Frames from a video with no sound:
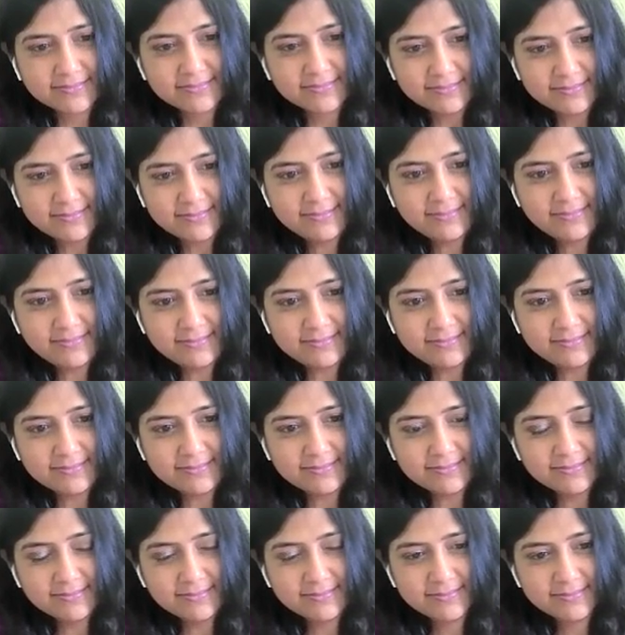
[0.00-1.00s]

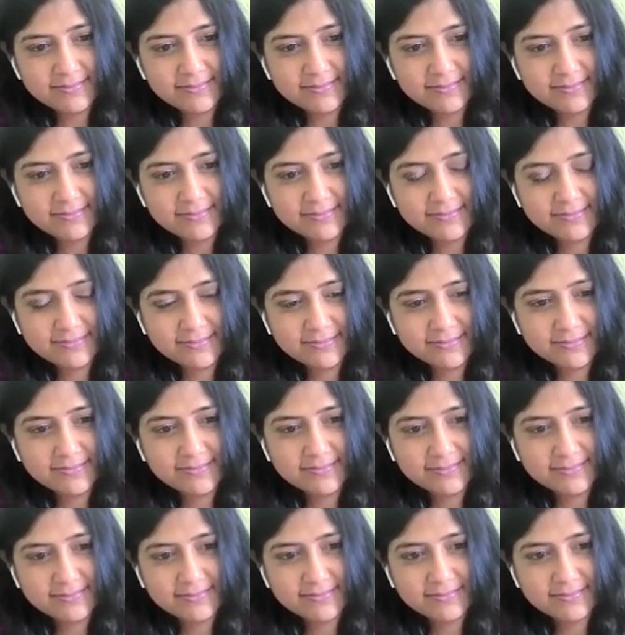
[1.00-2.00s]

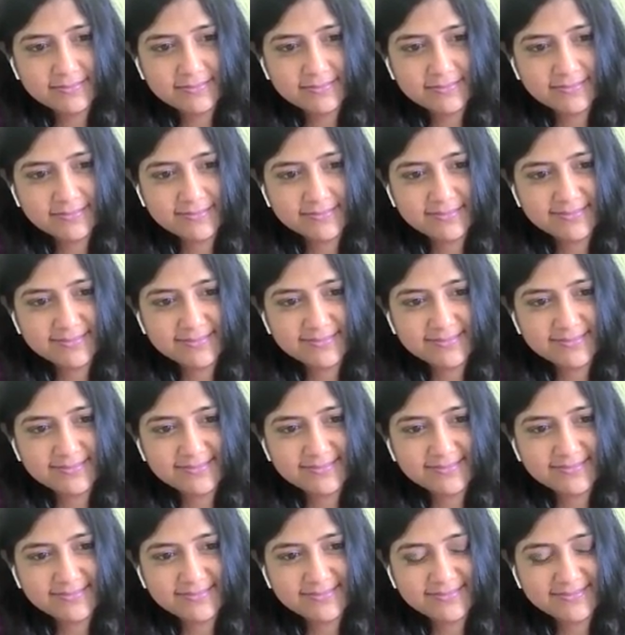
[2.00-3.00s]

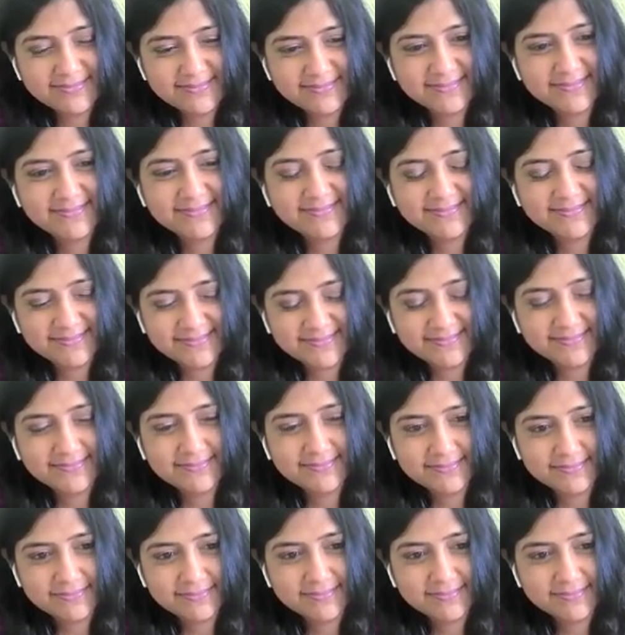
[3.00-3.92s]
No words are spoken by the person on screen.